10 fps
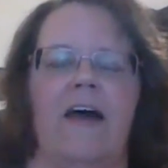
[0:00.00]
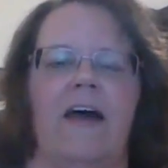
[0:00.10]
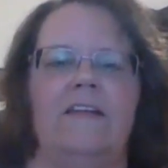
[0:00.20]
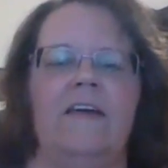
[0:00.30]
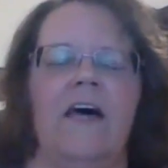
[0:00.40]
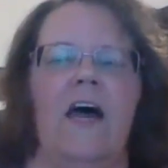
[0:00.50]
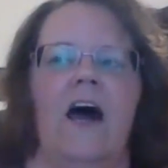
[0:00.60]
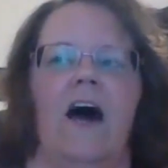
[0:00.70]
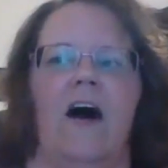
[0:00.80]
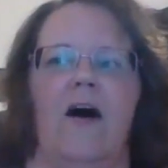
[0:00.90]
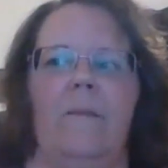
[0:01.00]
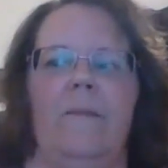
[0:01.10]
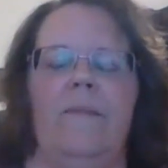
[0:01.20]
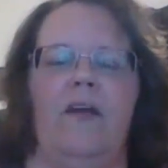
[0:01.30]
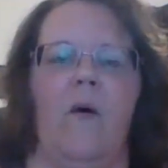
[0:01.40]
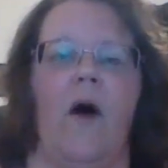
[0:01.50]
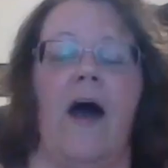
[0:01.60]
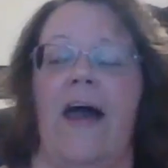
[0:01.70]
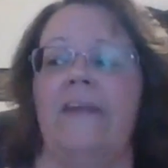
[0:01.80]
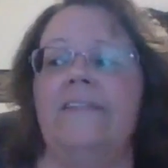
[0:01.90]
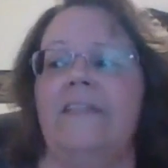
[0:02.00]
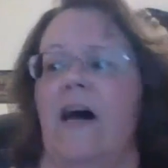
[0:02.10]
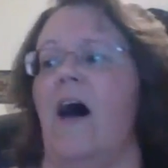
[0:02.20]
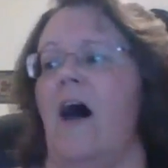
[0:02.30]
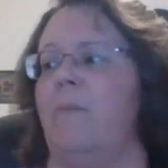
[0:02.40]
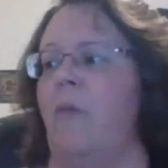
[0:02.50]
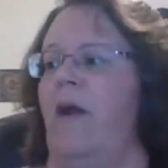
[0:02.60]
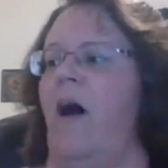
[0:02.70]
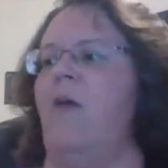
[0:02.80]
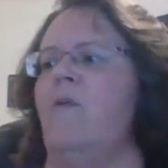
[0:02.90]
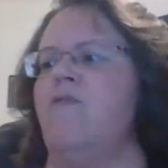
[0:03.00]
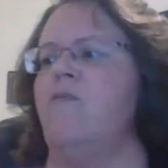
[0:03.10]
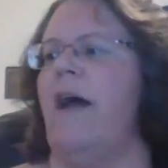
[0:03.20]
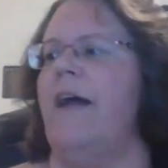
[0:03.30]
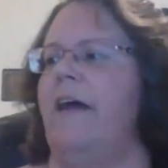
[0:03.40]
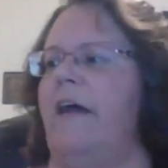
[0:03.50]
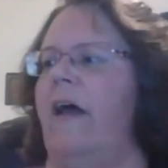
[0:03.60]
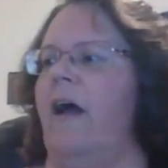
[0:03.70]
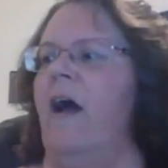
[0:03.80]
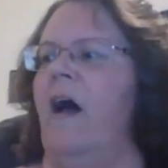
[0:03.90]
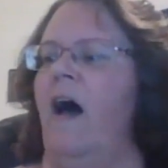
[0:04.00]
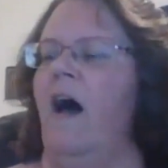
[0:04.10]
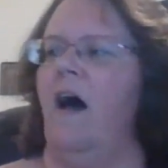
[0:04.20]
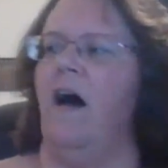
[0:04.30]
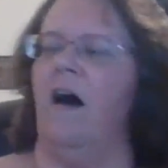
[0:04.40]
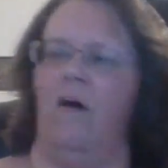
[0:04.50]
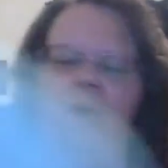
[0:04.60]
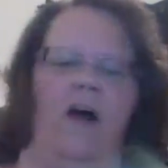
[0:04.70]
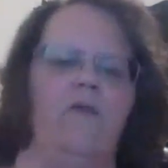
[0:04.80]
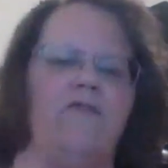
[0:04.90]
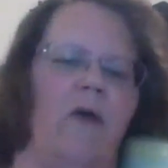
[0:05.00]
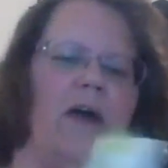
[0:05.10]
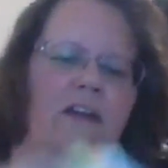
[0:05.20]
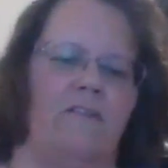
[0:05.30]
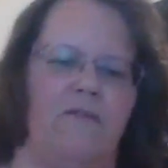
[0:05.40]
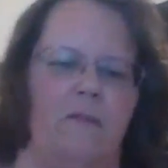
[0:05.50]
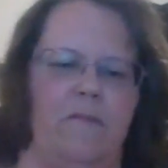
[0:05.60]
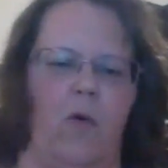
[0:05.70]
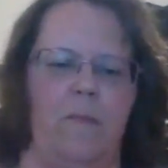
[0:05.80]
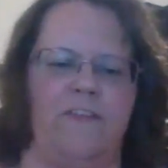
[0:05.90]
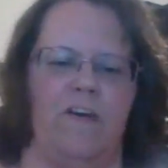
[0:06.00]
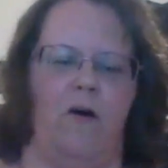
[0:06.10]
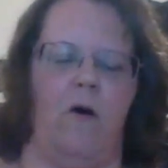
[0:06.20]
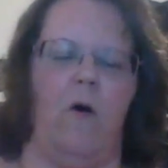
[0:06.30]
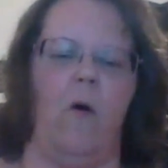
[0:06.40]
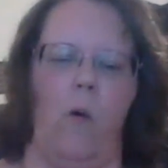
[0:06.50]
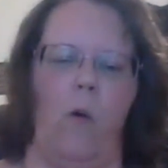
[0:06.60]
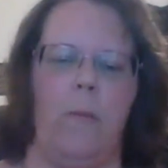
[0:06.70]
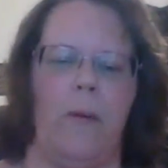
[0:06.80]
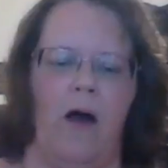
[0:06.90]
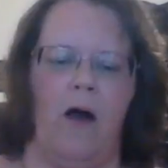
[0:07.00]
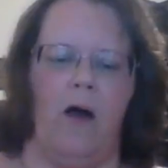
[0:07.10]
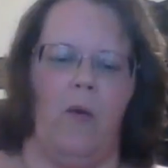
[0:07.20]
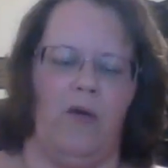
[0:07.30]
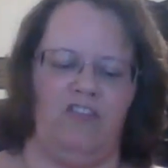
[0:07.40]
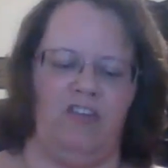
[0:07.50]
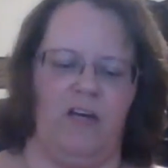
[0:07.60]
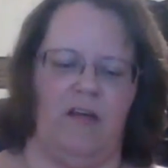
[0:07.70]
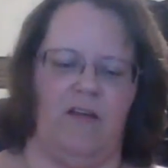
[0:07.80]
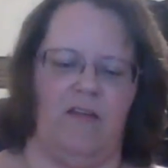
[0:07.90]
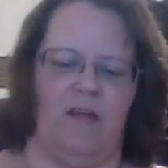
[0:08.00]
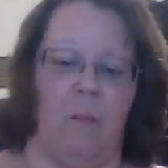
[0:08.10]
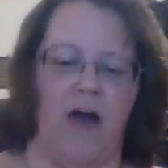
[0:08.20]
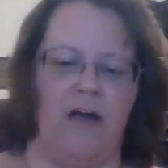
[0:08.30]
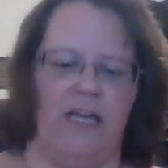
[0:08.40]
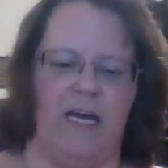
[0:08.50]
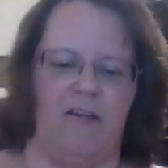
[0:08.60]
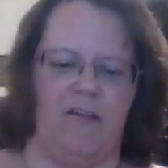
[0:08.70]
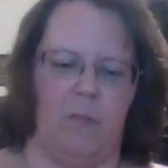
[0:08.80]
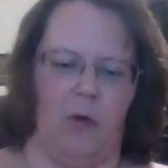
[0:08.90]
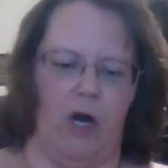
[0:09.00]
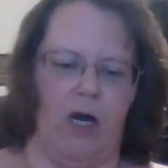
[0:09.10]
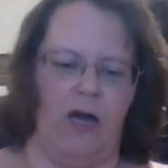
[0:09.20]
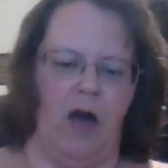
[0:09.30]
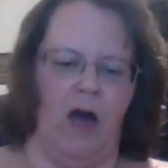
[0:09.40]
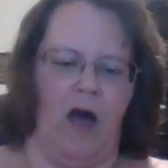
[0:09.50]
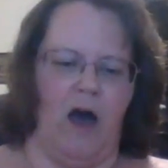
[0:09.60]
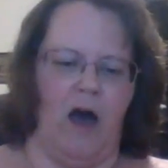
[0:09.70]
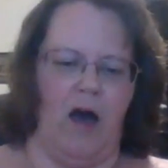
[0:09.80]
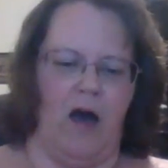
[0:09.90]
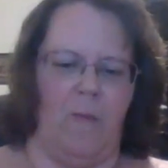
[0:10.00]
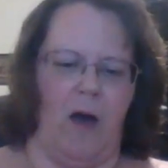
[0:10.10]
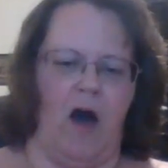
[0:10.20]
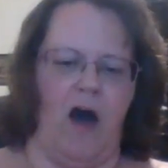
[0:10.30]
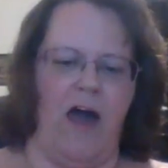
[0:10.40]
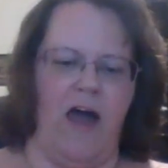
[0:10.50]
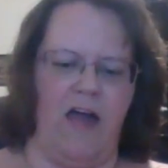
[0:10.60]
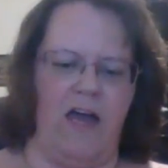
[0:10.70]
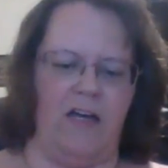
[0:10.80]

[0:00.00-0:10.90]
And I ended up, when I was writing From Nope to Hope, which is my latest book, I